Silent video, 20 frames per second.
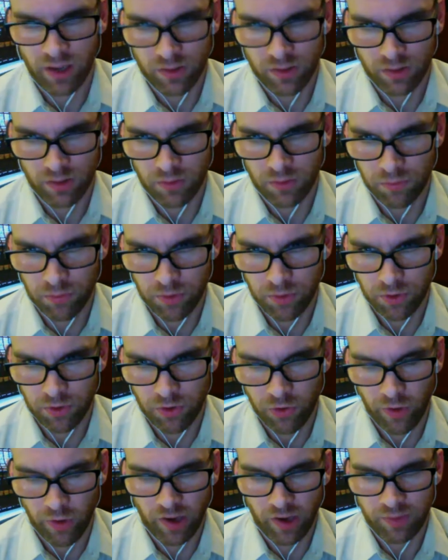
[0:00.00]
a
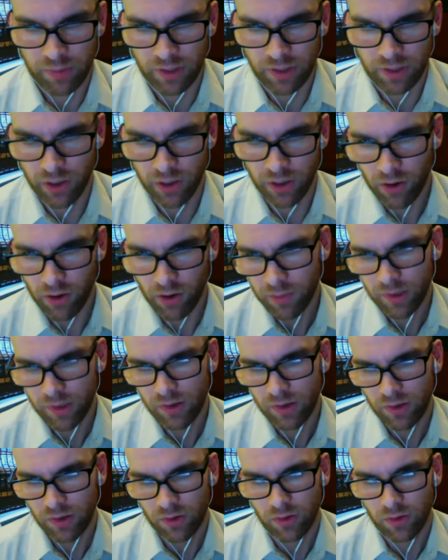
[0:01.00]
grasp on the
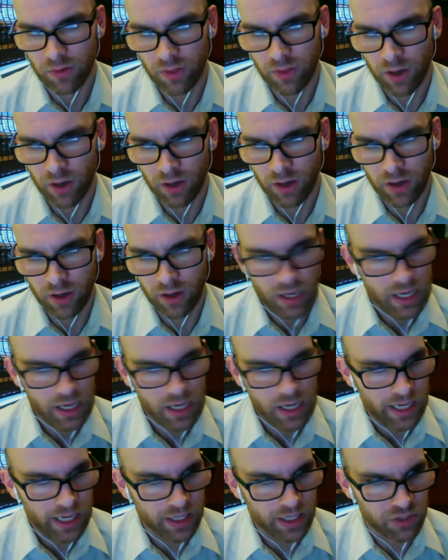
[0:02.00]
arguments, then
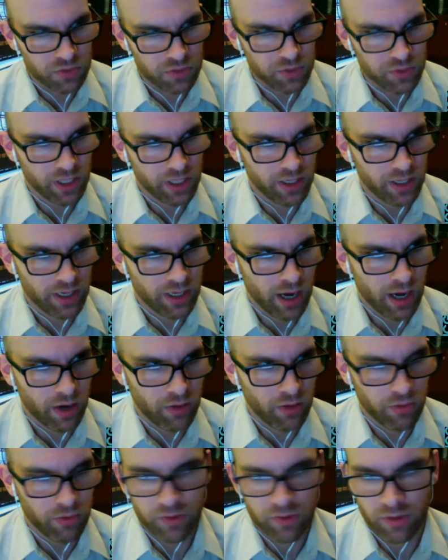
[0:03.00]
it's really not
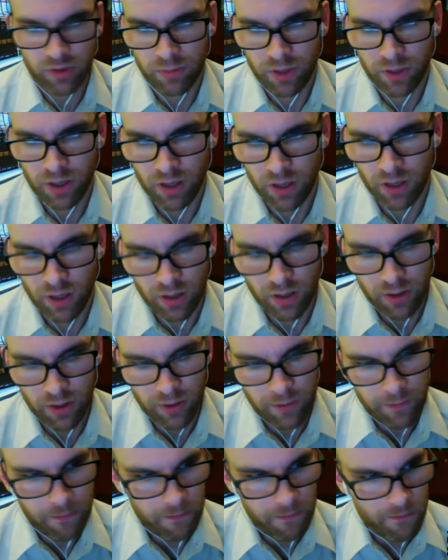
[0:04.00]
going to be
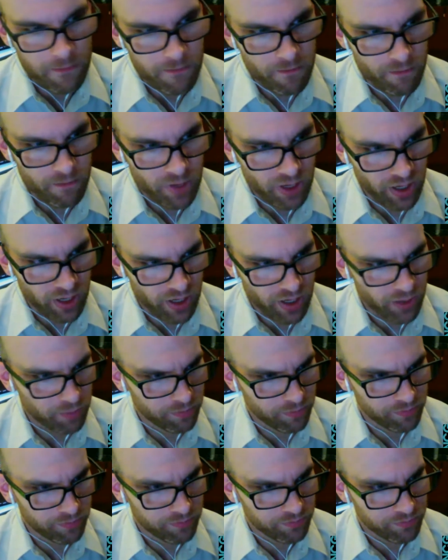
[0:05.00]

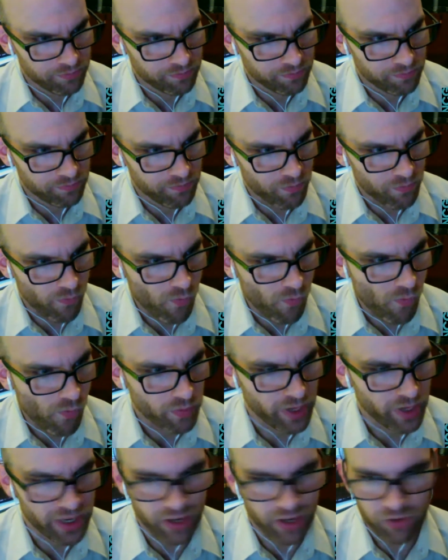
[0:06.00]
an
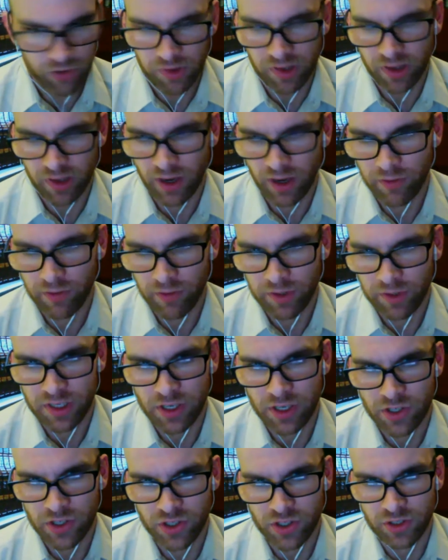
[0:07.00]
interesting
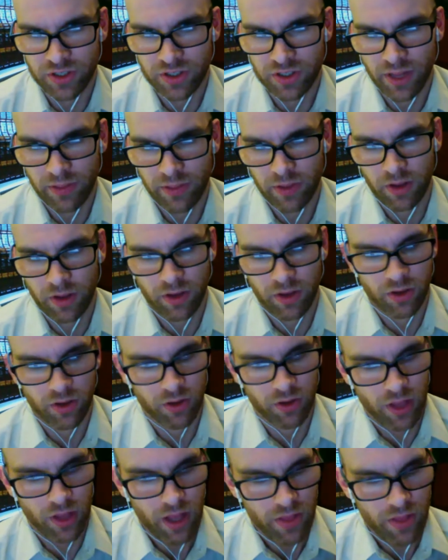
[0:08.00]
conversation. There's
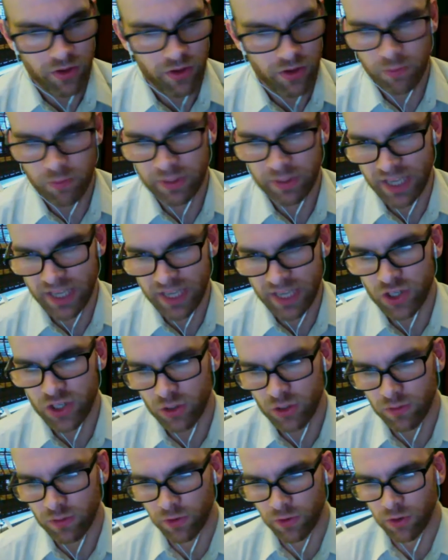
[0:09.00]
no
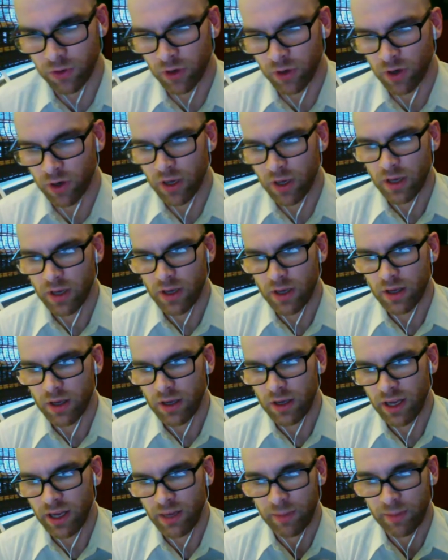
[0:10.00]
potential for
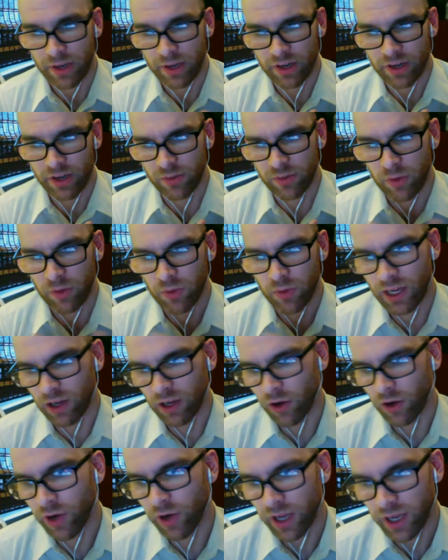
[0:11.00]
anybody to be really
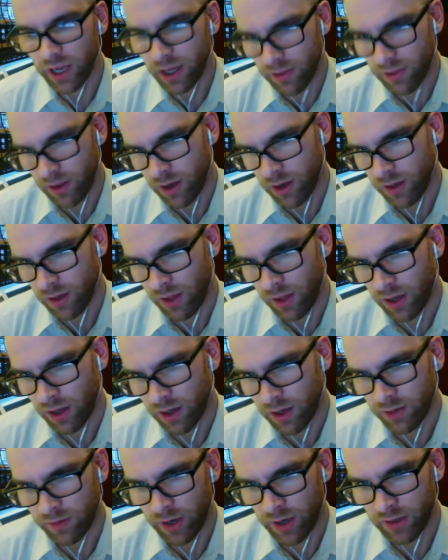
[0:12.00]
learning anything in that
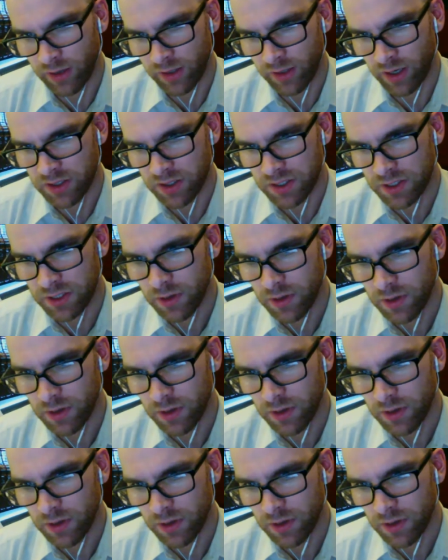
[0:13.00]
kind of context.